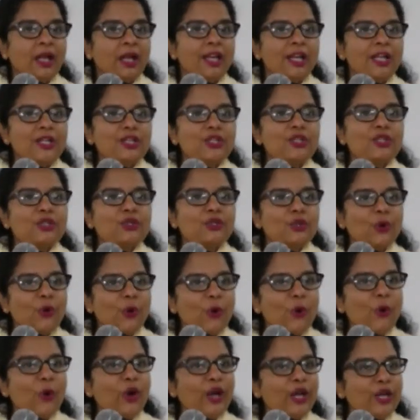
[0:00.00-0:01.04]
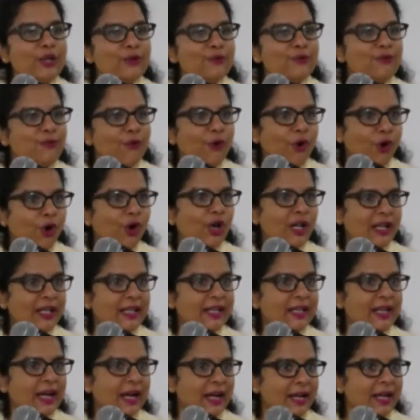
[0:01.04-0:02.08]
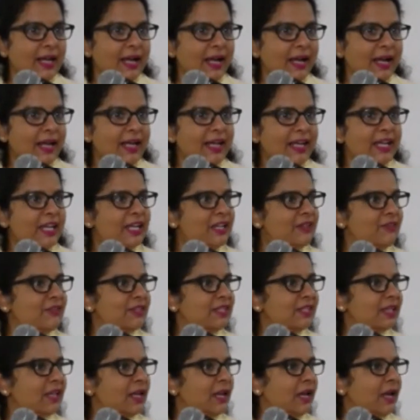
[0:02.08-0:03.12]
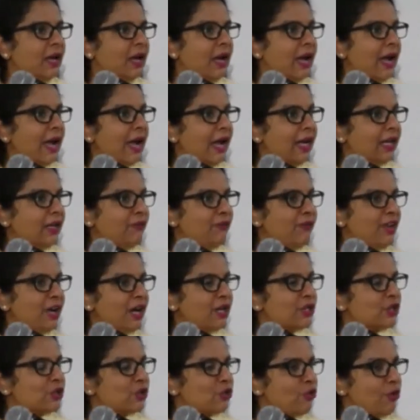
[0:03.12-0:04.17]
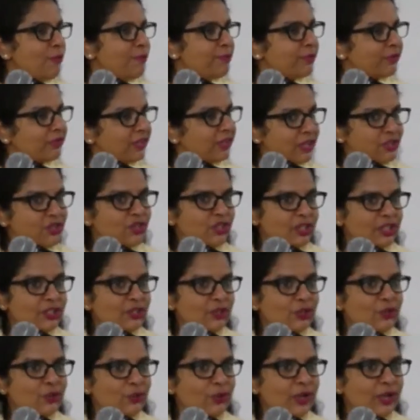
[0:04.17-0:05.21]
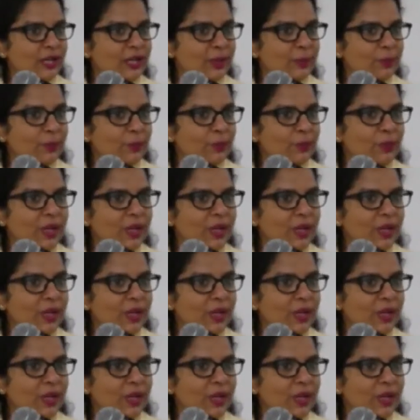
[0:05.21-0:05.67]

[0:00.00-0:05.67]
He's so involved in our lives and we are so precious to him.